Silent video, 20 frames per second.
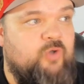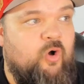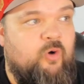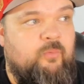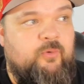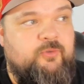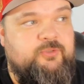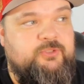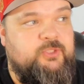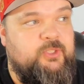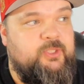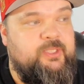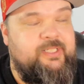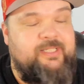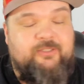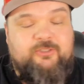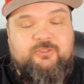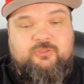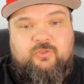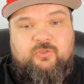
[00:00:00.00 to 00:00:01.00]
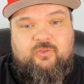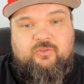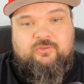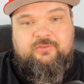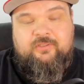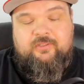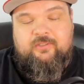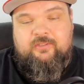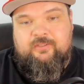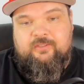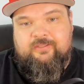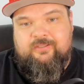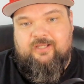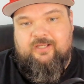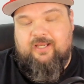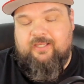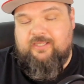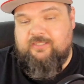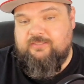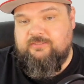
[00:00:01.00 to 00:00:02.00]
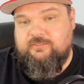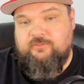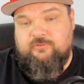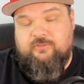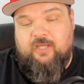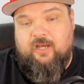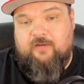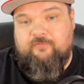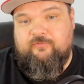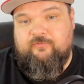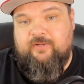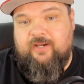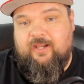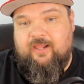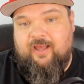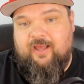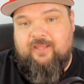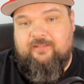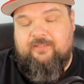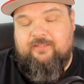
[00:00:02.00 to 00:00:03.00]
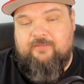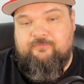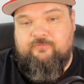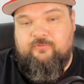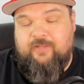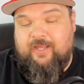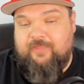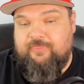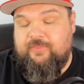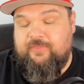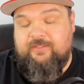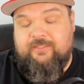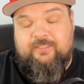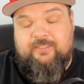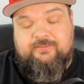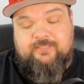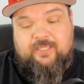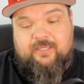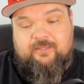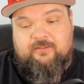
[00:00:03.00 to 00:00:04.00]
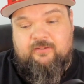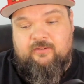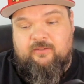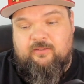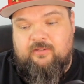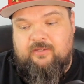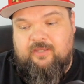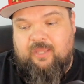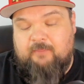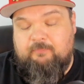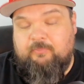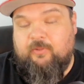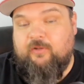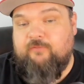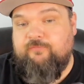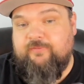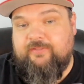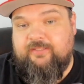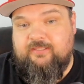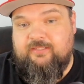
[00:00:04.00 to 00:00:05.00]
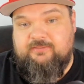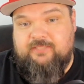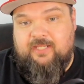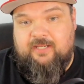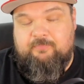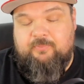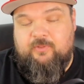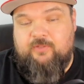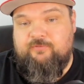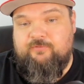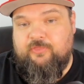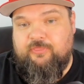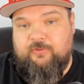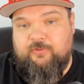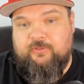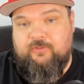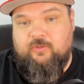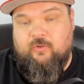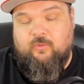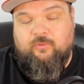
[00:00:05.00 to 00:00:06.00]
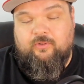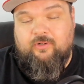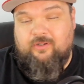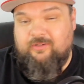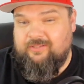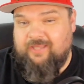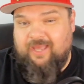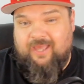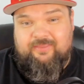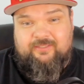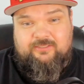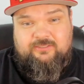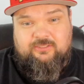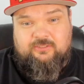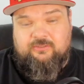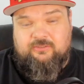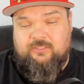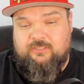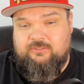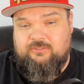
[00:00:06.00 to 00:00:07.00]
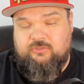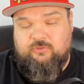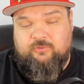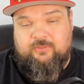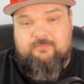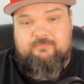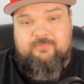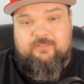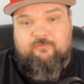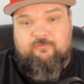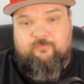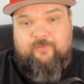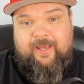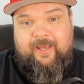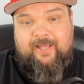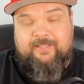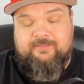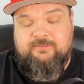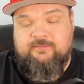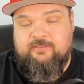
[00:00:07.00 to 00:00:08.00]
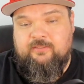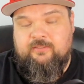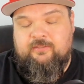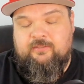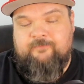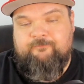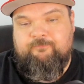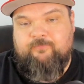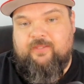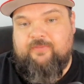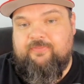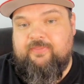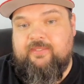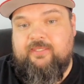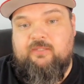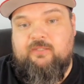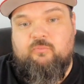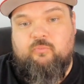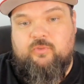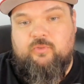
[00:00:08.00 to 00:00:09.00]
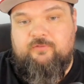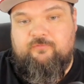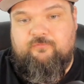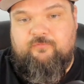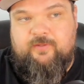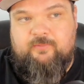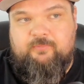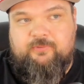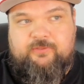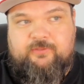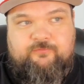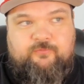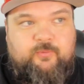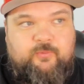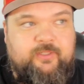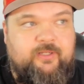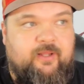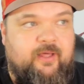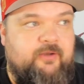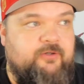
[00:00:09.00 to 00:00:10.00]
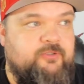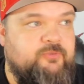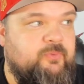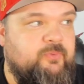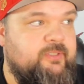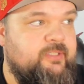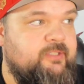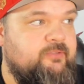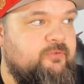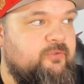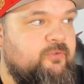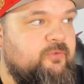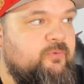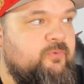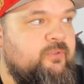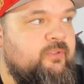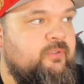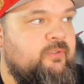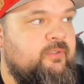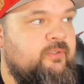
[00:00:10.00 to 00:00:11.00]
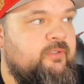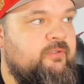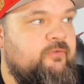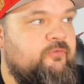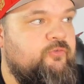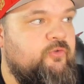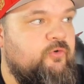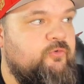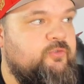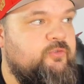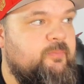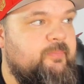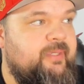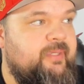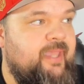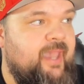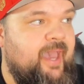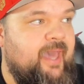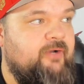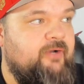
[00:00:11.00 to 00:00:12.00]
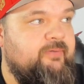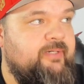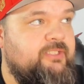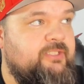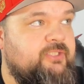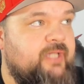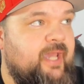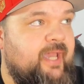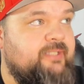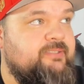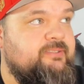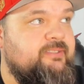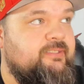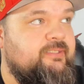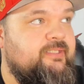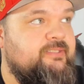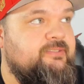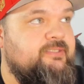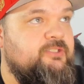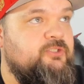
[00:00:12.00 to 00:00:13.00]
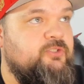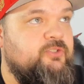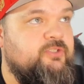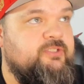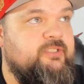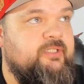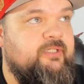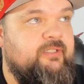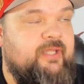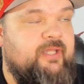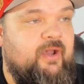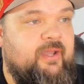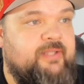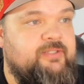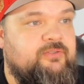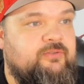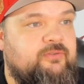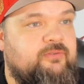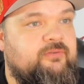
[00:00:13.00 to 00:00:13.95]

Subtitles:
almost 30 years old, can still cover at a high level. I think he's a perfect example of a third corner guy that's extremely fast. I think he would fit what the 49ers want to do. So to me, Adoree Jackson is interesting. Now,